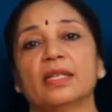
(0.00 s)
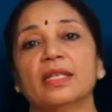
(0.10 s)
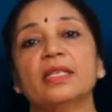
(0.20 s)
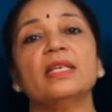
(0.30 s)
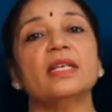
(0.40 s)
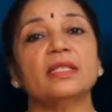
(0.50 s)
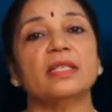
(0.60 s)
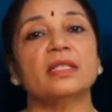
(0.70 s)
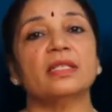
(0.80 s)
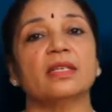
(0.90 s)
the
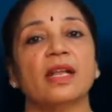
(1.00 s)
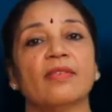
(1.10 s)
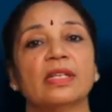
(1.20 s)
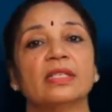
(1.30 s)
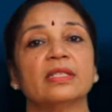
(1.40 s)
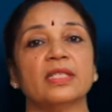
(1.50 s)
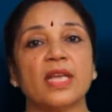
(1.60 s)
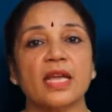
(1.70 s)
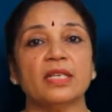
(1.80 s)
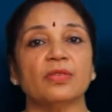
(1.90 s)
TSH levels
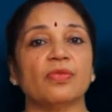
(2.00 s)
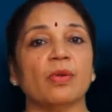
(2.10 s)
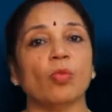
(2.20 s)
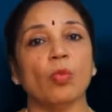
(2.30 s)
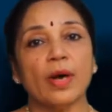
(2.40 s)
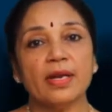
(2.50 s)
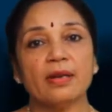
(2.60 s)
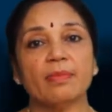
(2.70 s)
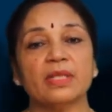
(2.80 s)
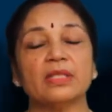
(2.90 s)
change from one
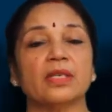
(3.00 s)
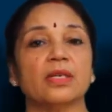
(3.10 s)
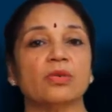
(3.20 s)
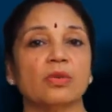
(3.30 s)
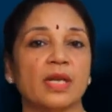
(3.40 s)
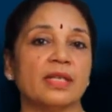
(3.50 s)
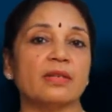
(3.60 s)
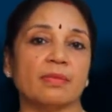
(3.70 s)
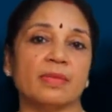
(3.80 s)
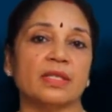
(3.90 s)
trimester to another
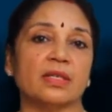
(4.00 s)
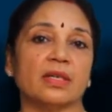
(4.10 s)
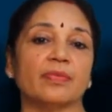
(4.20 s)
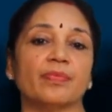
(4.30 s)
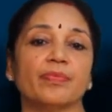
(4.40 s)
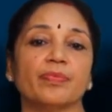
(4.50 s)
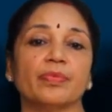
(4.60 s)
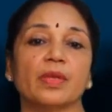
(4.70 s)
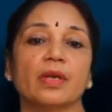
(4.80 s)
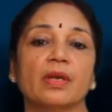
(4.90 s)
trimester.
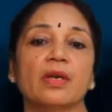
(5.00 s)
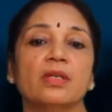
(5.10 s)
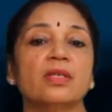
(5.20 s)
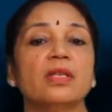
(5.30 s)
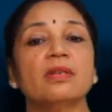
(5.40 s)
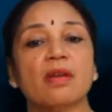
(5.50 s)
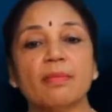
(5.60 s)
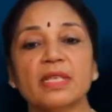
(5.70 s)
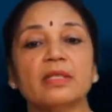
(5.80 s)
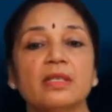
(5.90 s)
So the
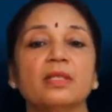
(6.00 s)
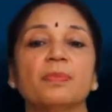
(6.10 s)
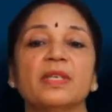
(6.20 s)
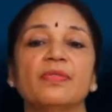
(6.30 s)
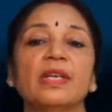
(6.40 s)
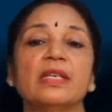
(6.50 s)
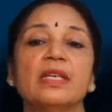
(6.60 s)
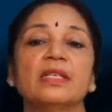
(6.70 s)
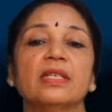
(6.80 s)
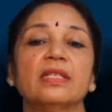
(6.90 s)
trimester specific
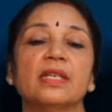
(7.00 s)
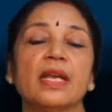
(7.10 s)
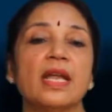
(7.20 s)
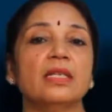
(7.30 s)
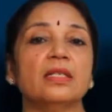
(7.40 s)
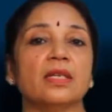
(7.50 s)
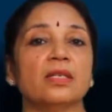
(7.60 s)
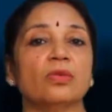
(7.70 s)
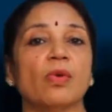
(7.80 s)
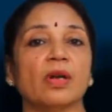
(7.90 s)
TSH range
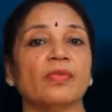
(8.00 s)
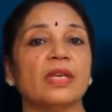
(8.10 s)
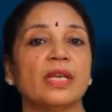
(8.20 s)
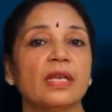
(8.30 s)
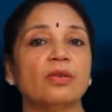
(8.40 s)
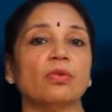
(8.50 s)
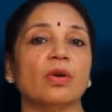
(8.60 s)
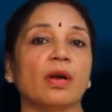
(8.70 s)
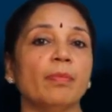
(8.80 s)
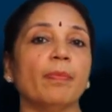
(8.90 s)
is what we need to
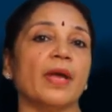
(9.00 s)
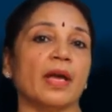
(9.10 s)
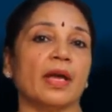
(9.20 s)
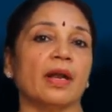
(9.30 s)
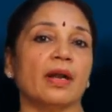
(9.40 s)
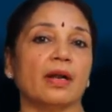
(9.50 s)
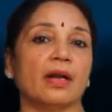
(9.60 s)
compare